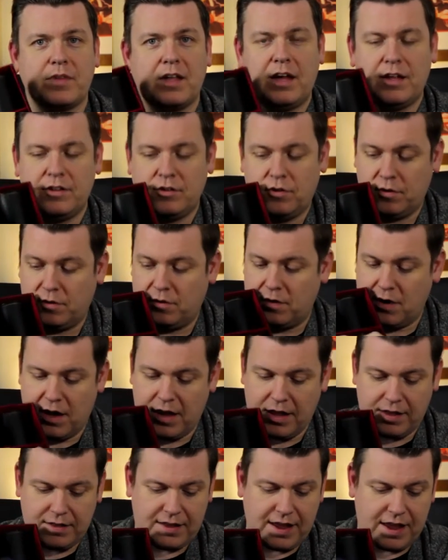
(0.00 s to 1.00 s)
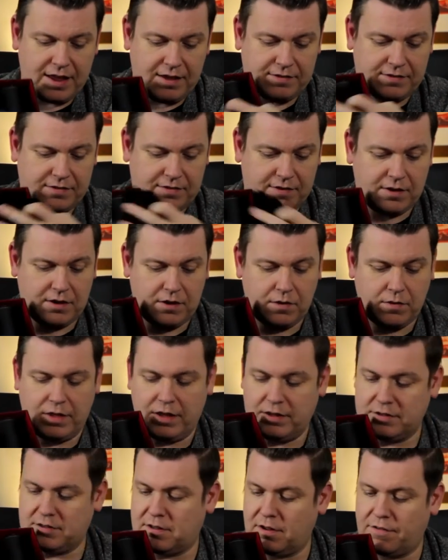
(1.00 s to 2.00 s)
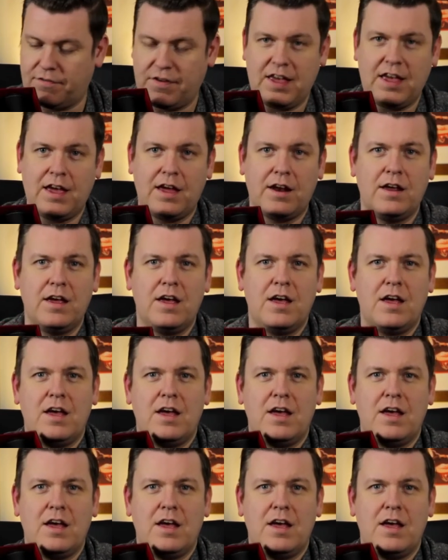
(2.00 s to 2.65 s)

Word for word: and your uh, dice and all that stuff here,